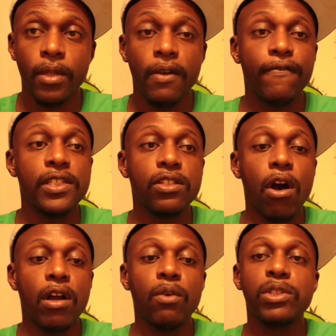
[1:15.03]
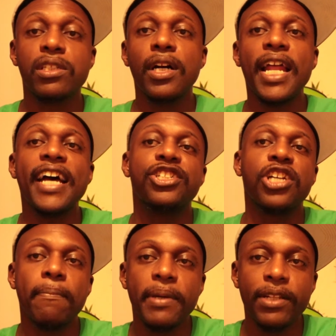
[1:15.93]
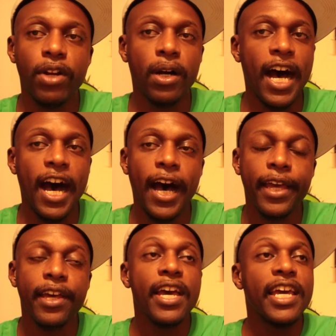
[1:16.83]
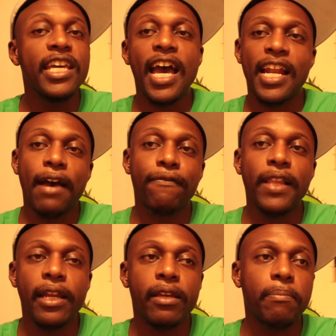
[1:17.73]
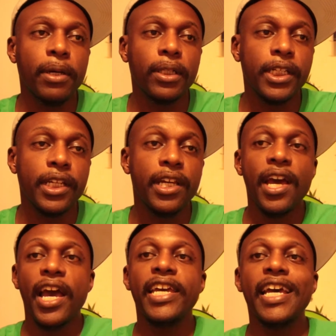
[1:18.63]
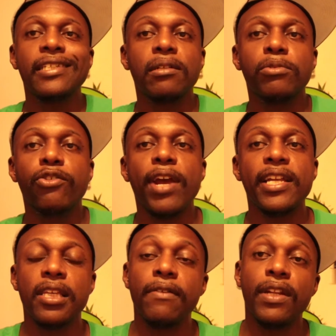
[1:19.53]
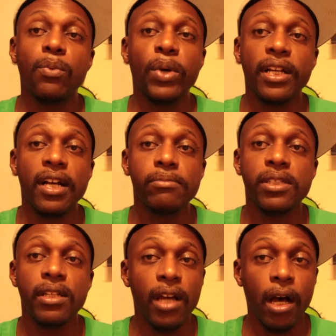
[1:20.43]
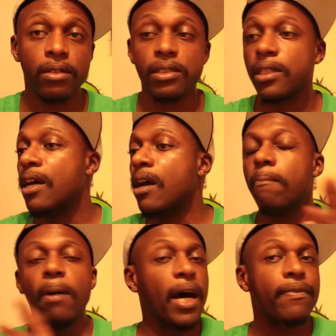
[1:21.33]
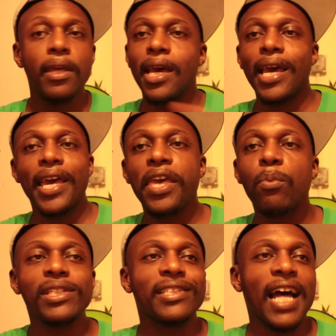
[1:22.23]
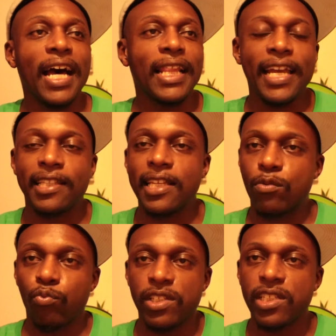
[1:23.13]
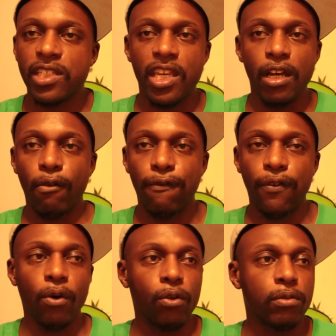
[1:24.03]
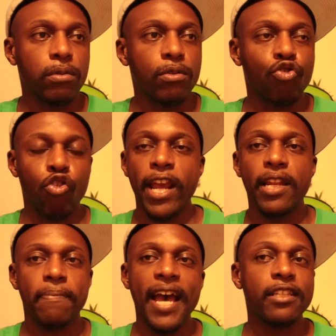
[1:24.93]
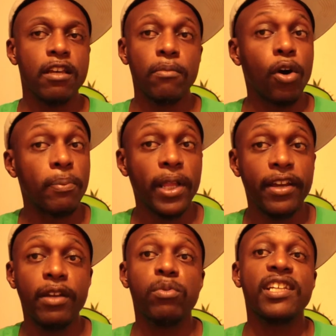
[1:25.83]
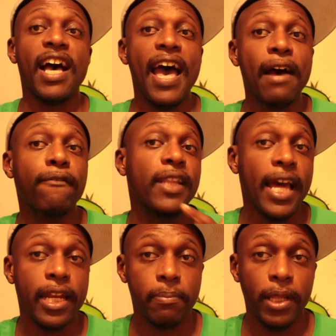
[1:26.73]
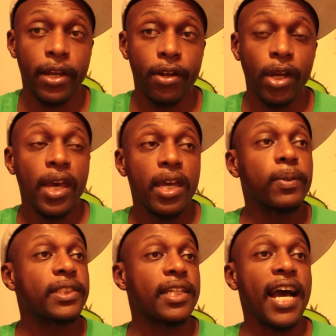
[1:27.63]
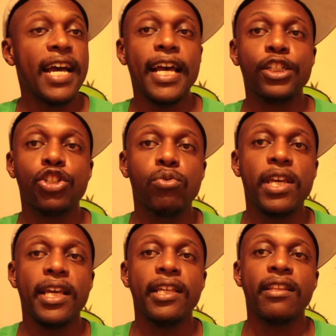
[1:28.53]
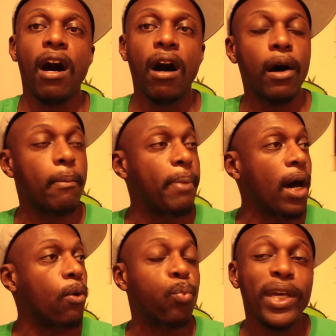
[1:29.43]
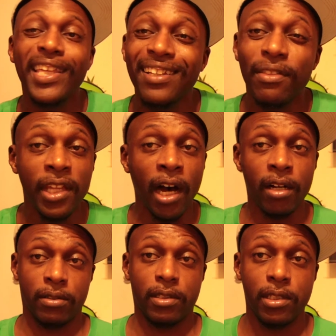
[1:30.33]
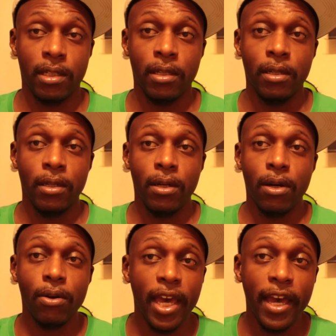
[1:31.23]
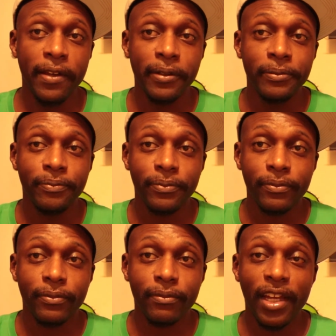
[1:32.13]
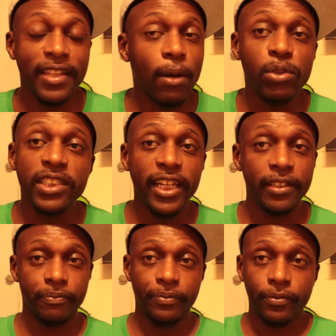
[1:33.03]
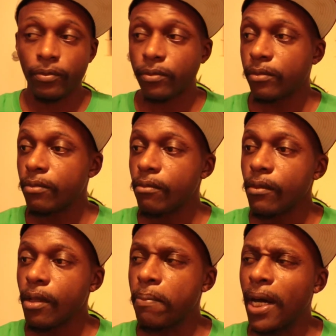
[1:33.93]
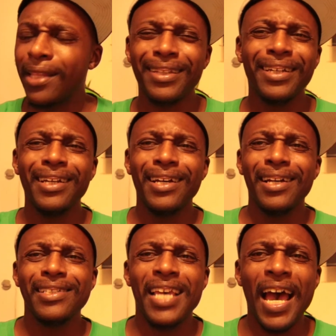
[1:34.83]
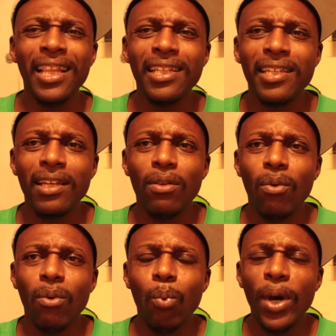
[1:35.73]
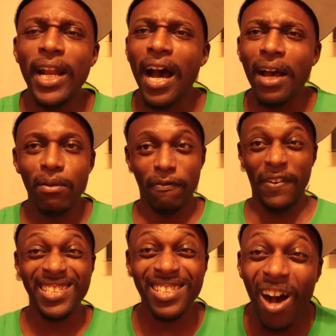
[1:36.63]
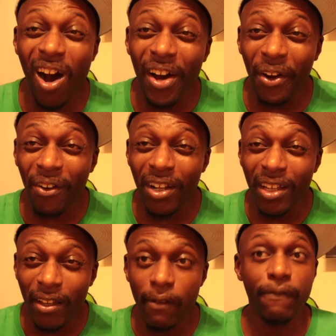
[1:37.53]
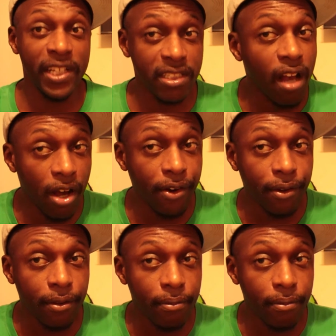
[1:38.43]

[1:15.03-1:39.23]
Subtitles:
Vince Carter was good at jumping real high. He had athletic ability and he had some creativity when it comes to dunks. But he was not like this skillful, great basketball player. He was an athletic player. He was a guy that you get in awe about when he dunks. Okay? That was it. But talented? Vince Carter? Vince Carter.